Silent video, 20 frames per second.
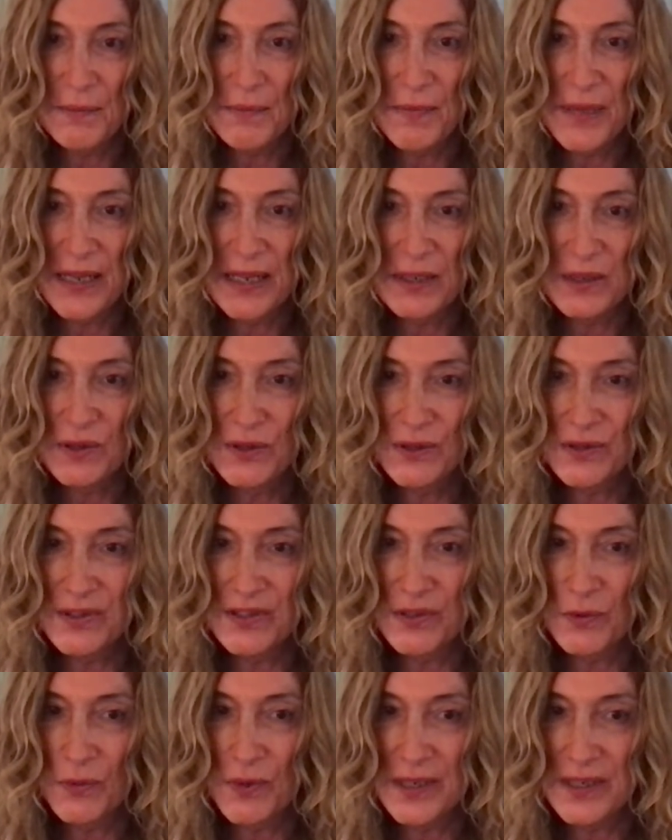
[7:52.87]
includes
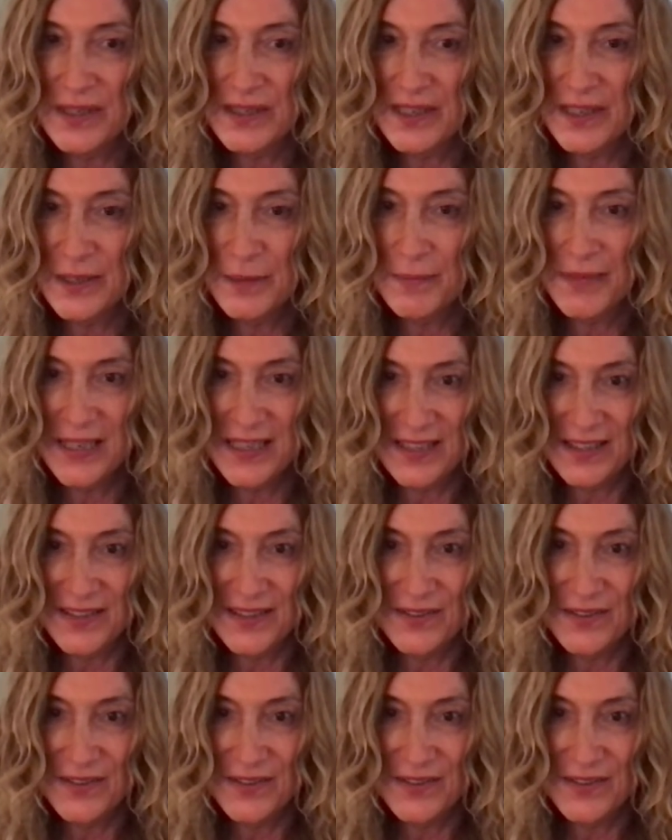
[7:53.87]
the ones in the middle.